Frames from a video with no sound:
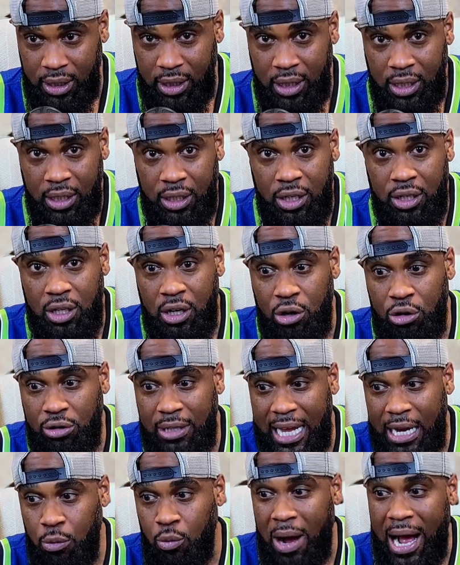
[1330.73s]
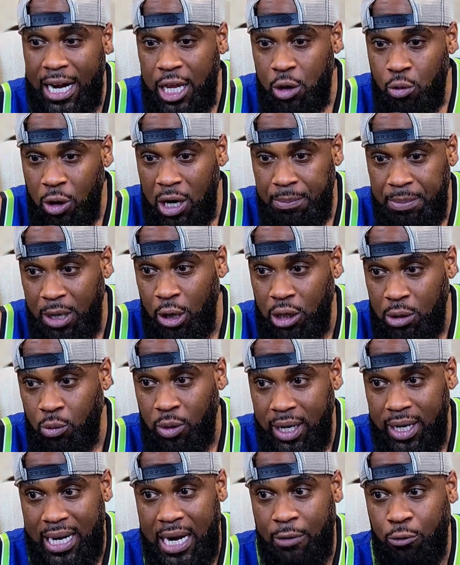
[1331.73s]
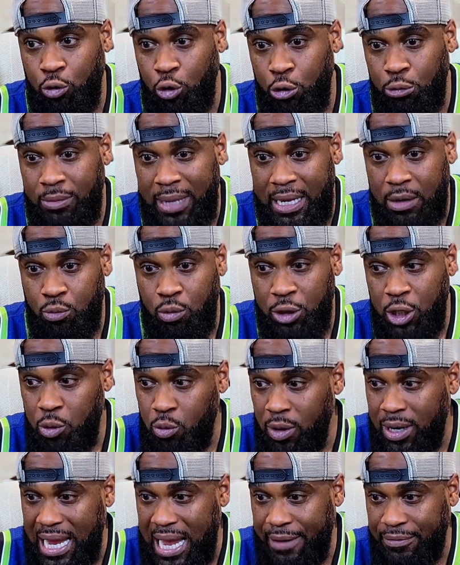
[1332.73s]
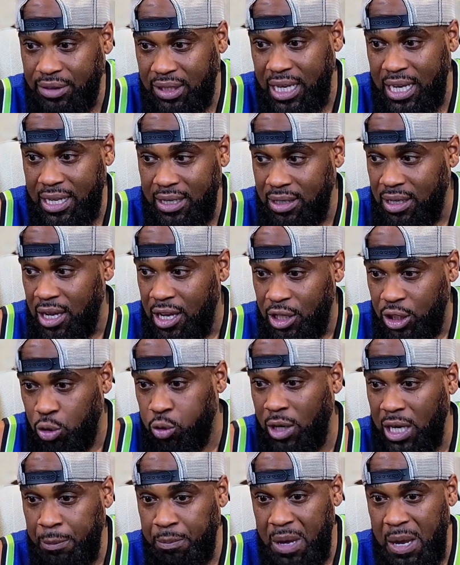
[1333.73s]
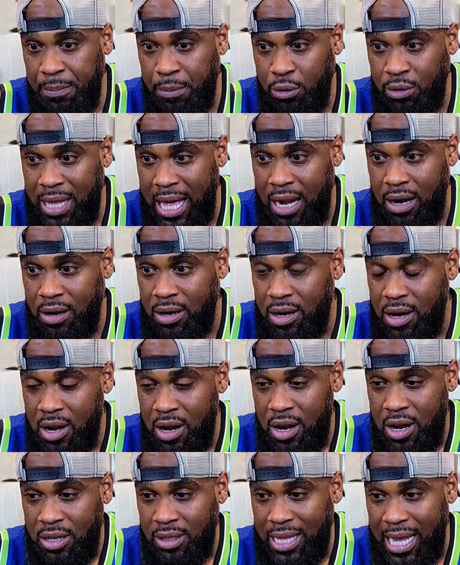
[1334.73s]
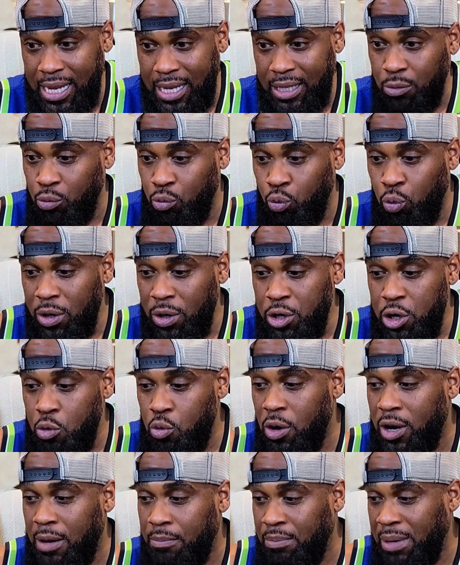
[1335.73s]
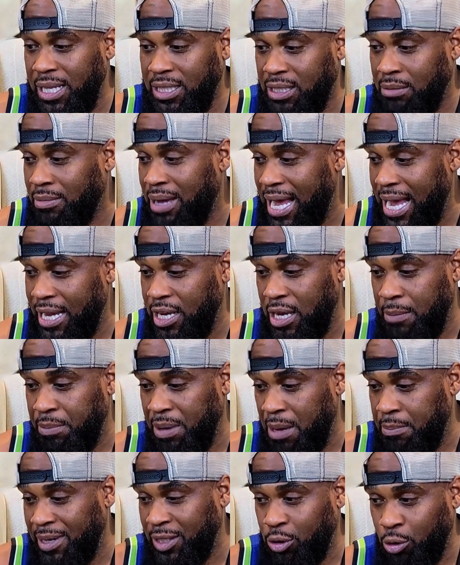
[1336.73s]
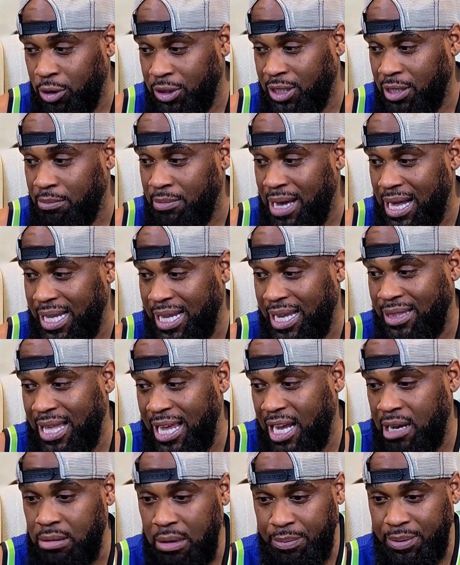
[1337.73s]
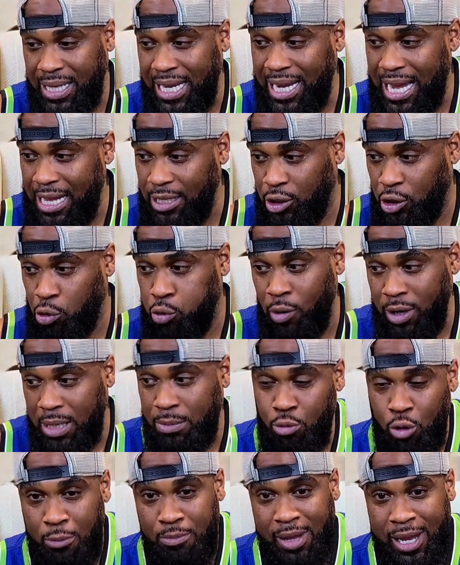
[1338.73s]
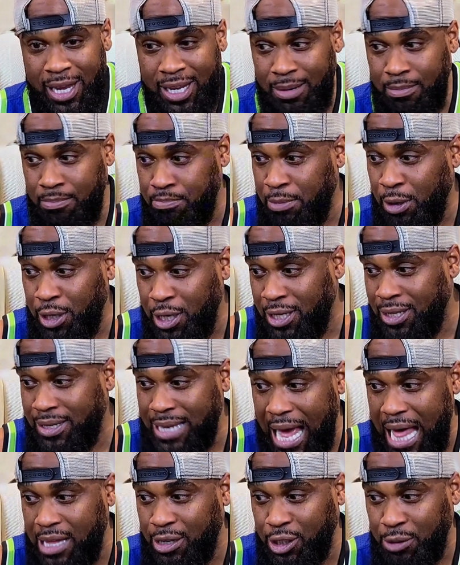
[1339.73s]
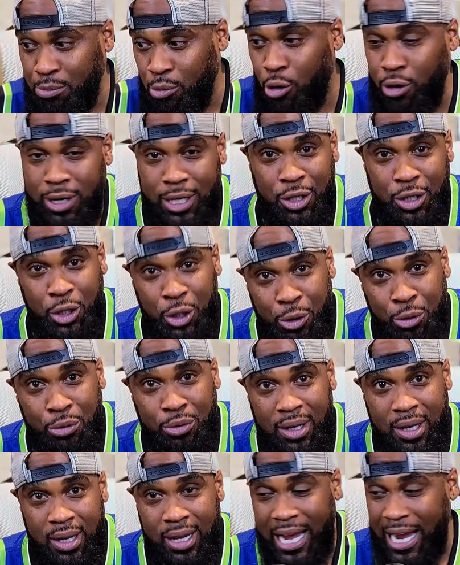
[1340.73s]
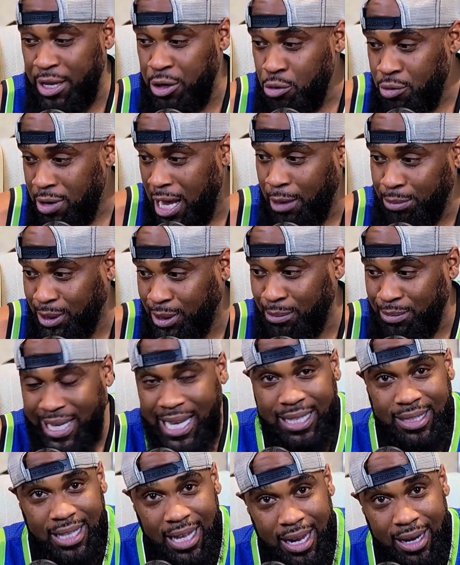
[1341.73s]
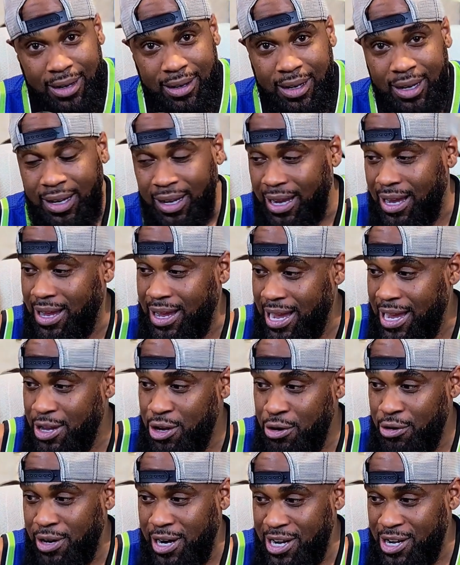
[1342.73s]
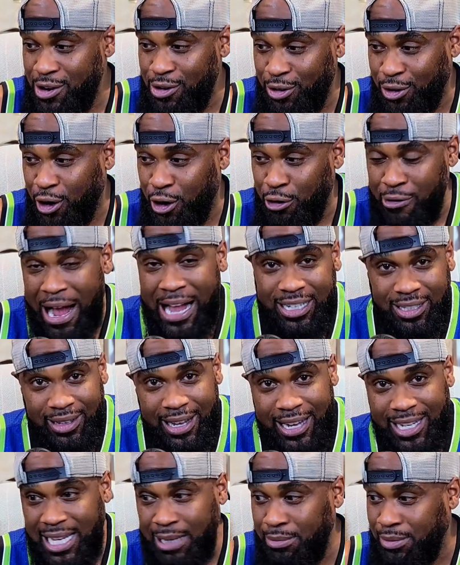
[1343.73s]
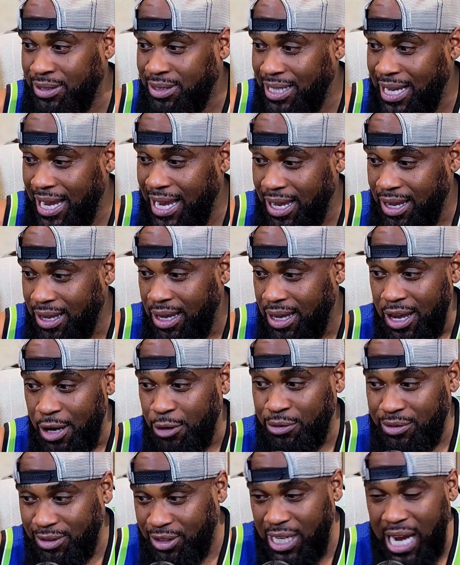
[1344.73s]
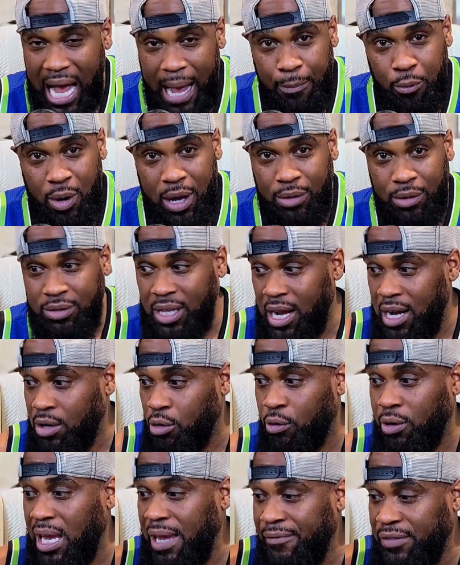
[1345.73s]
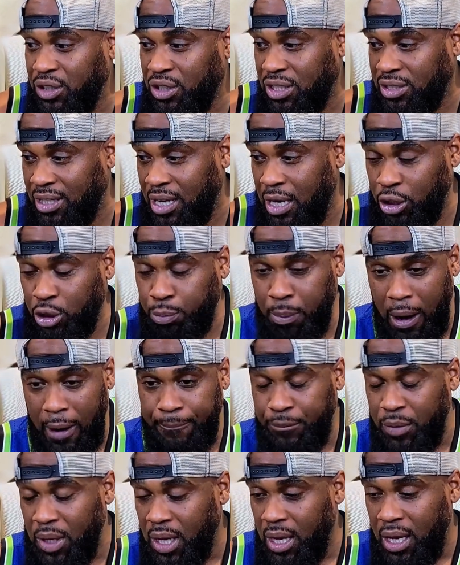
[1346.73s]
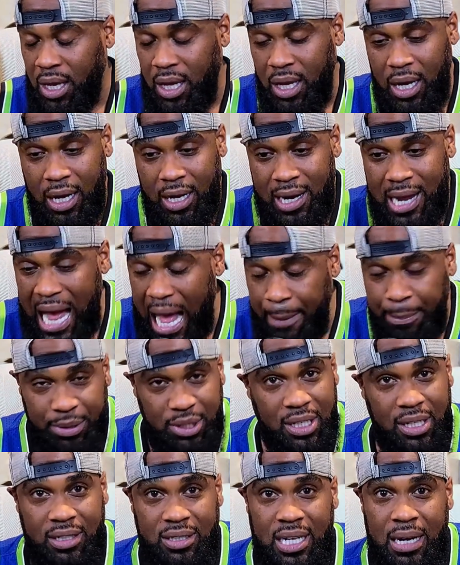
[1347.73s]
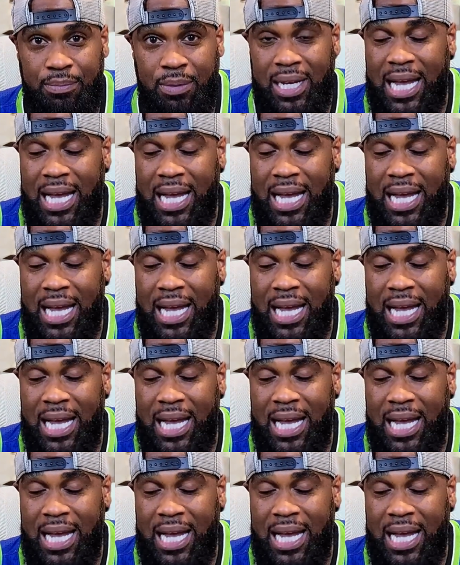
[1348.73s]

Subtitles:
Like, why do you want to be the only one in that room? Like, wouldn't you want to have 10, 20 people wouldn't you want to meet somebody and be a mentor to somebody and they come up and they got $20 million more than you and you help them get there and you're congratulating them and saying, job well done, or even just accomplishing something.